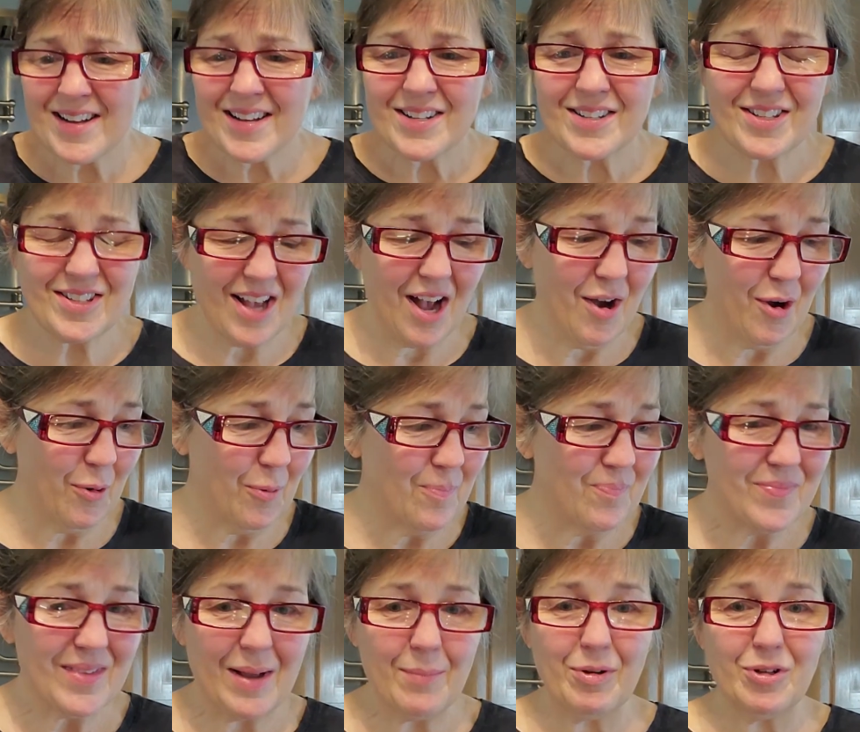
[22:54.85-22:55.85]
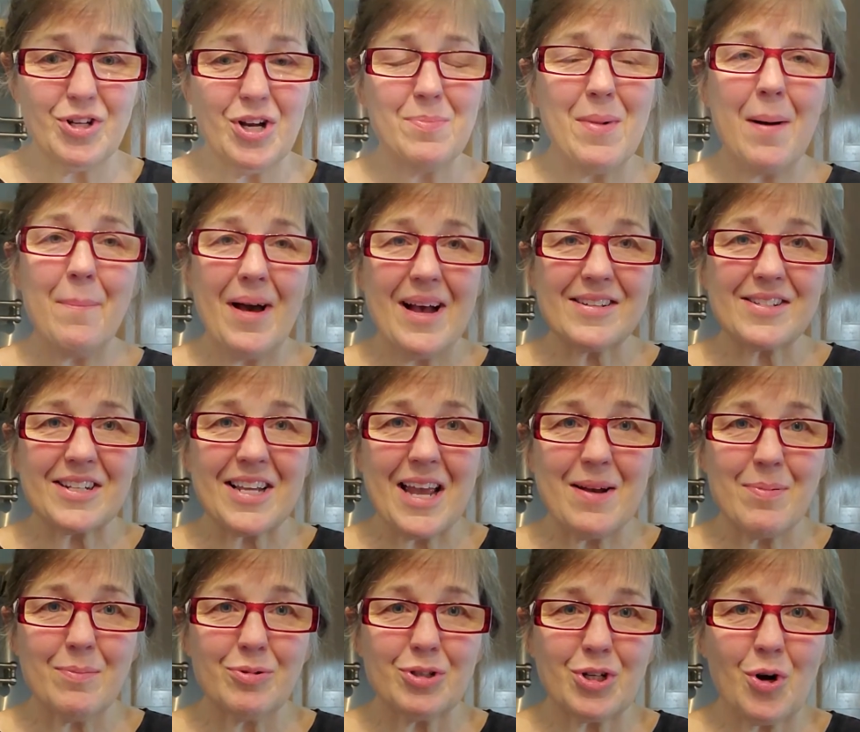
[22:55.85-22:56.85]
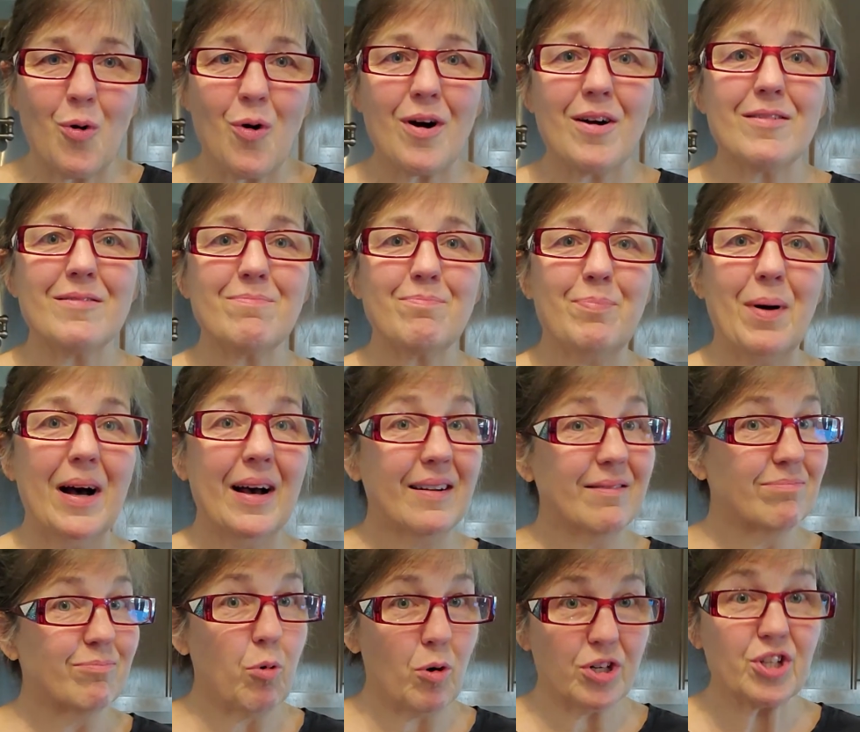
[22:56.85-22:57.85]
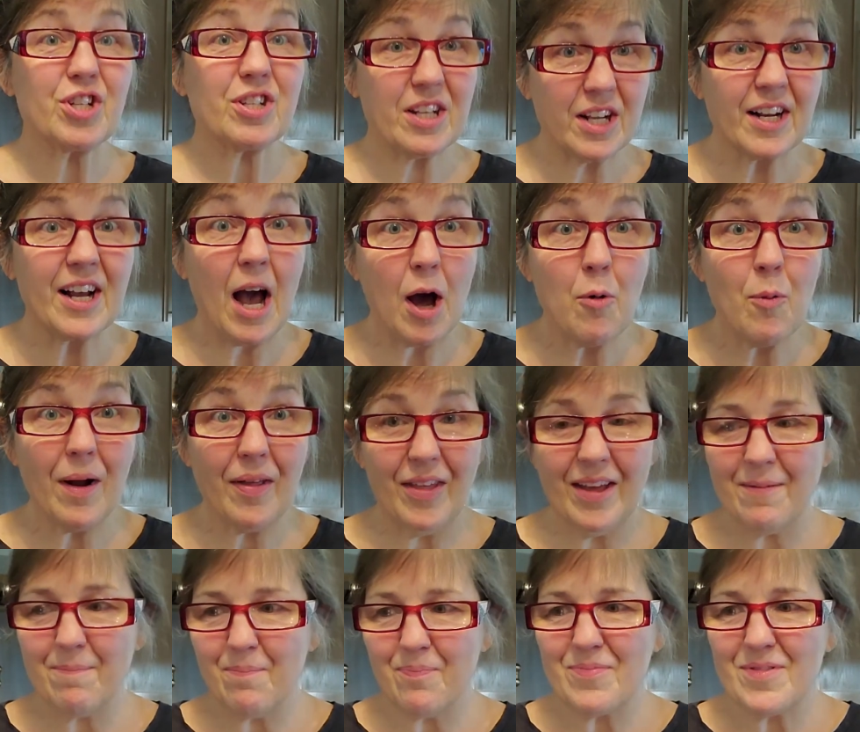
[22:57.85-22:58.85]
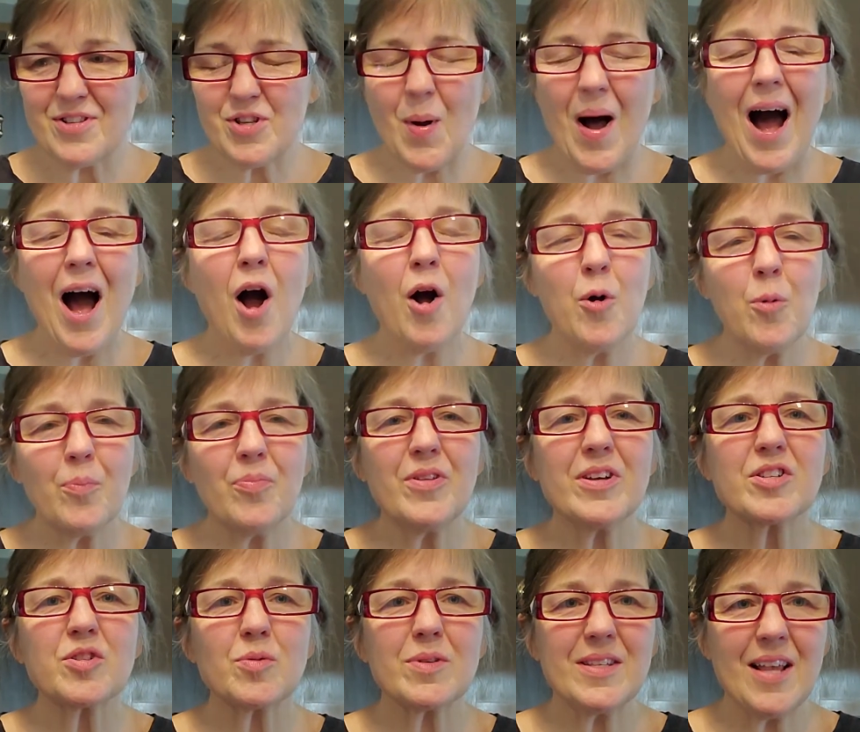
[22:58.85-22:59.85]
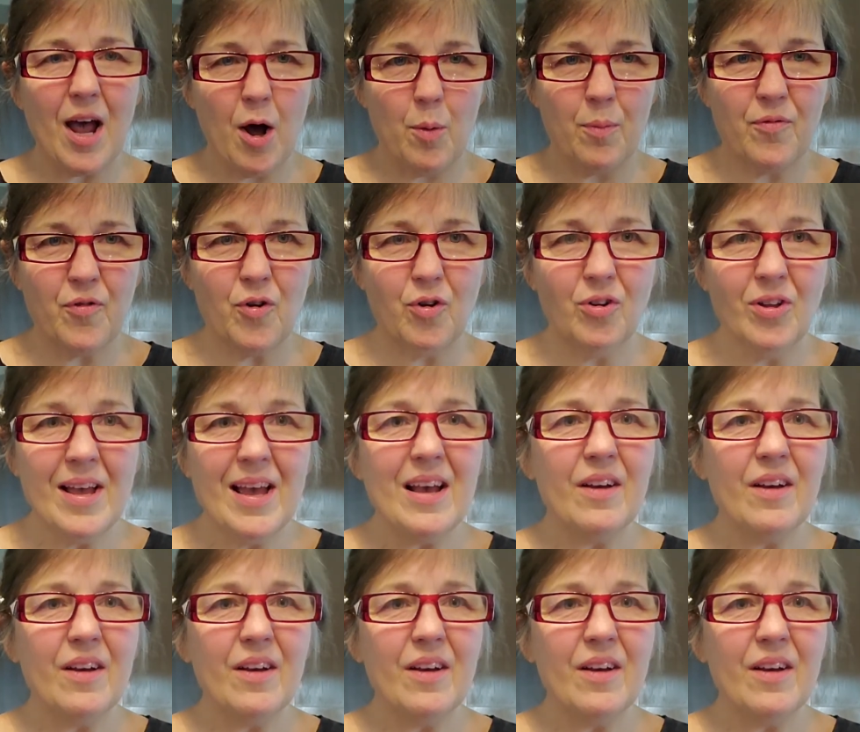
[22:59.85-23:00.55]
So I'm going to do my best to keep them short, but we're just going to go with it. So I hope this was helpful.